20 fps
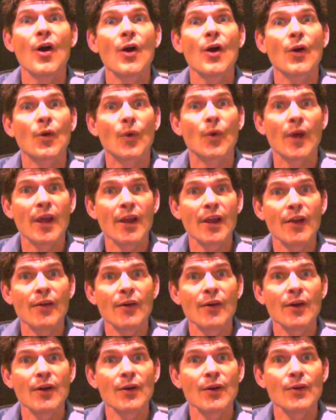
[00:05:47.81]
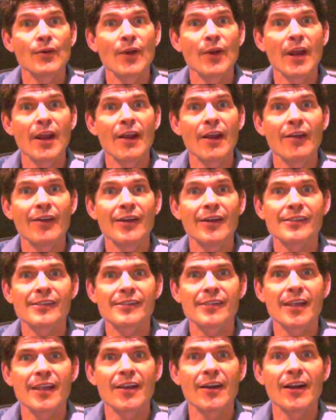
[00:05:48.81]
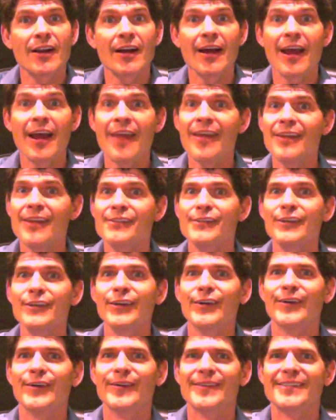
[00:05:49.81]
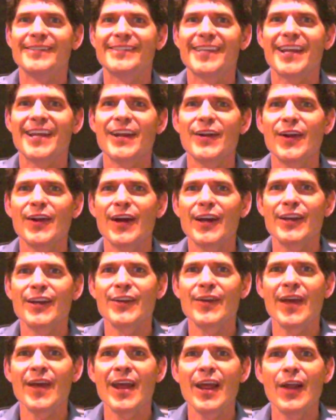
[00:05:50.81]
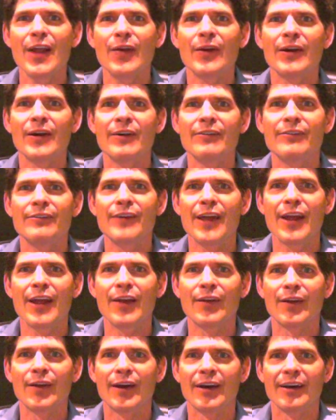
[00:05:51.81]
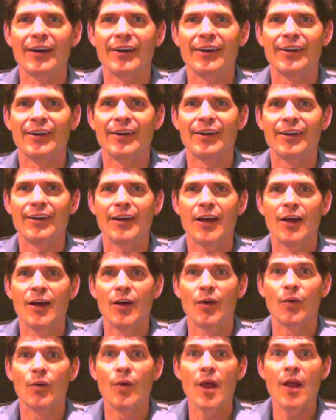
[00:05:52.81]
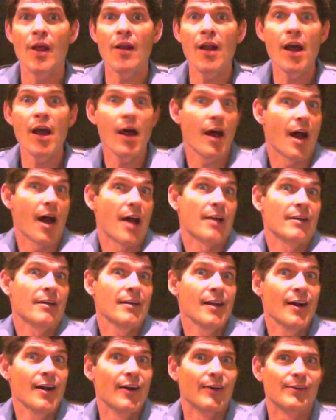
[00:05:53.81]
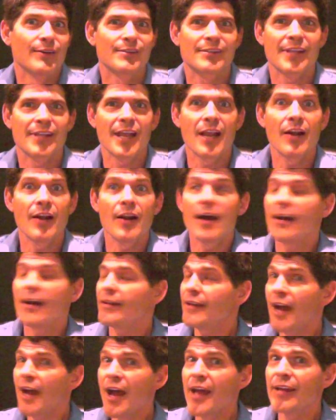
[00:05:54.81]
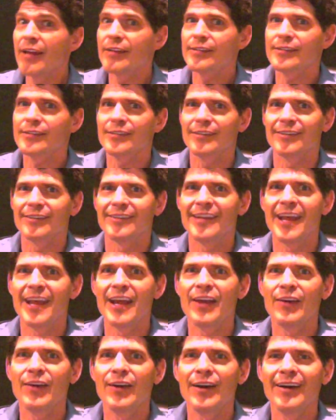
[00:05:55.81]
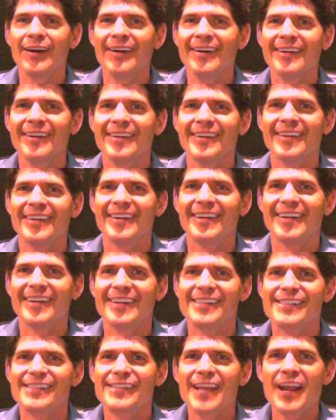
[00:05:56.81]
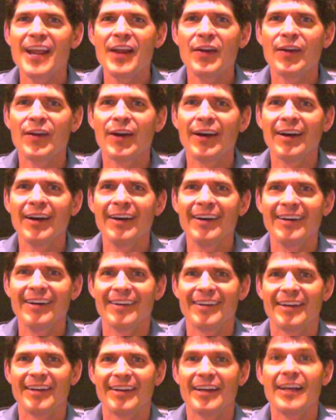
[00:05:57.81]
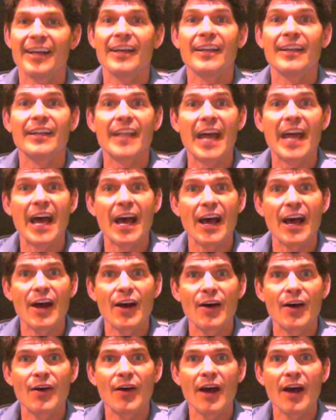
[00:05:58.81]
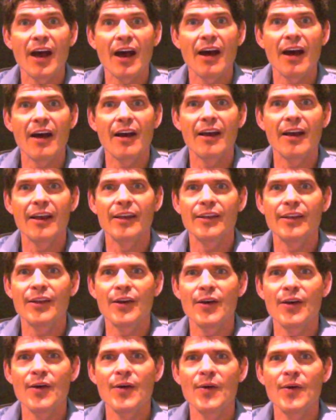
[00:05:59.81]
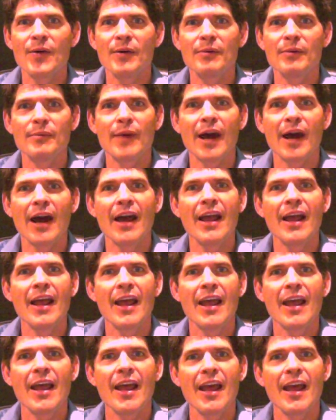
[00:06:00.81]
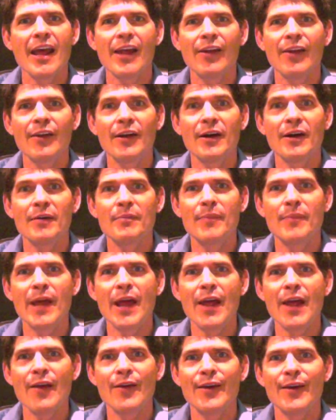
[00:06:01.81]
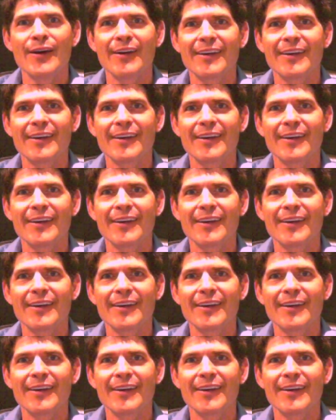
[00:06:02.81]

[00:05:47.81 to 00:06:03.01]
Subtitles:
Quera, rera, Sarah. Hey, that's you. Tara, you, era, vera. Where? I don't know. Scara, yikes. Yera, Zara. Now I know my era, bera,